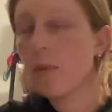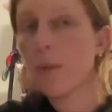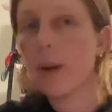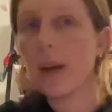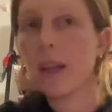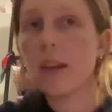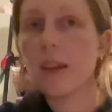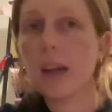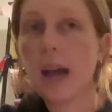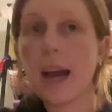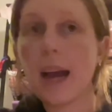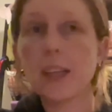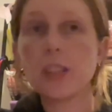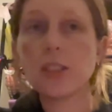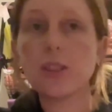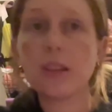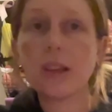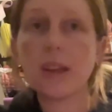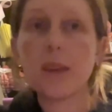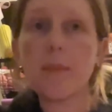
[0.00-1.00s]
with
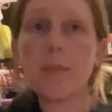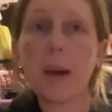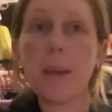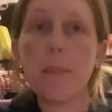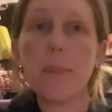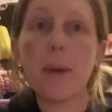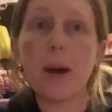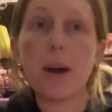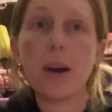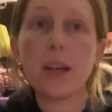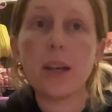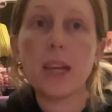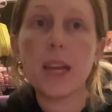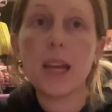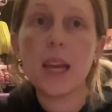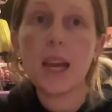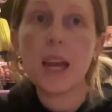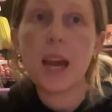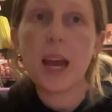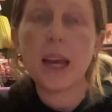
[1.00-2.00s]
actually my
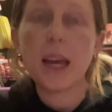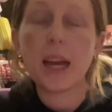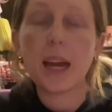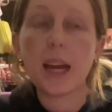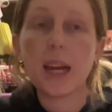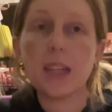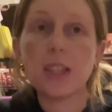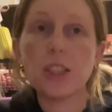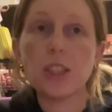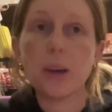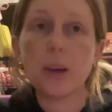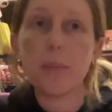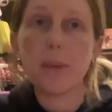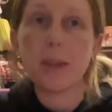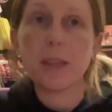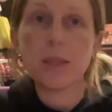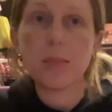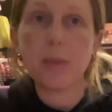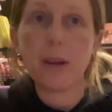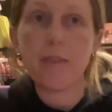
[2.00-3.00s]
body and kind of jump
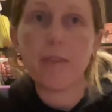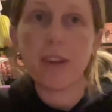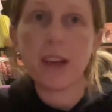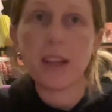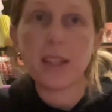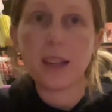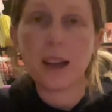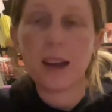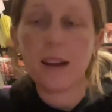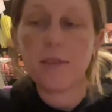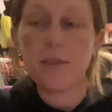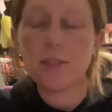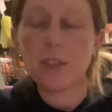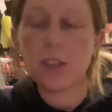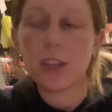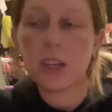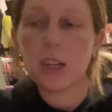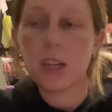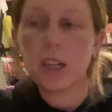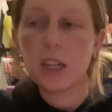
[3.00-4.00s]
into my face
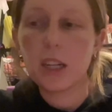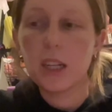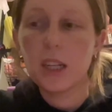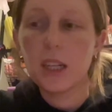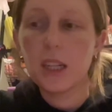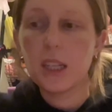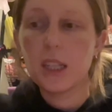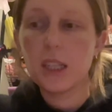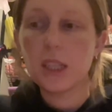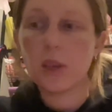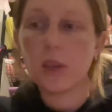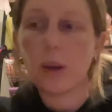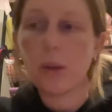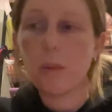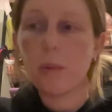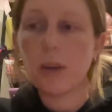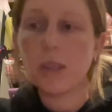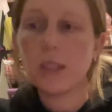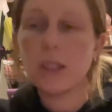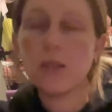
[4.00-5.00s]
after. So I
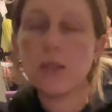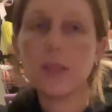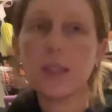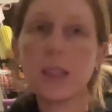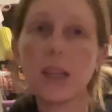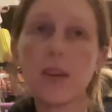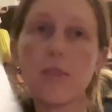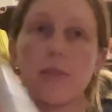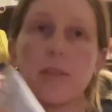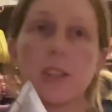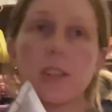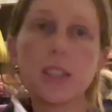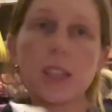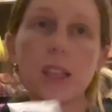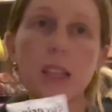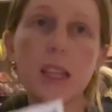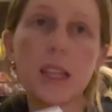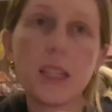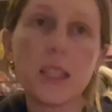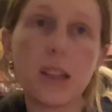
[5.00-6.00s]
was using originally
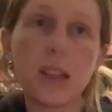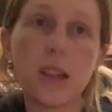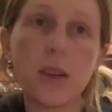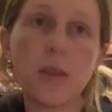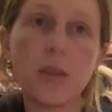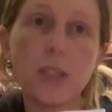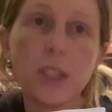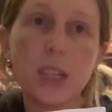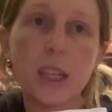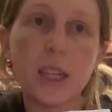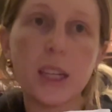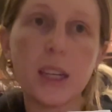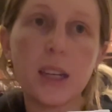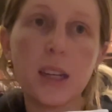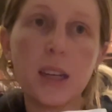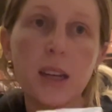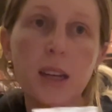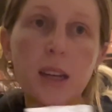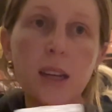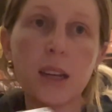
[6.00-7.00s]
this
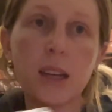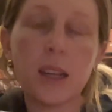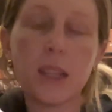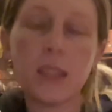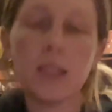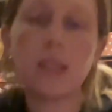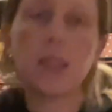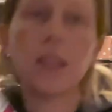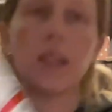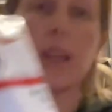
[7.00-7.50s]
lotion. It is the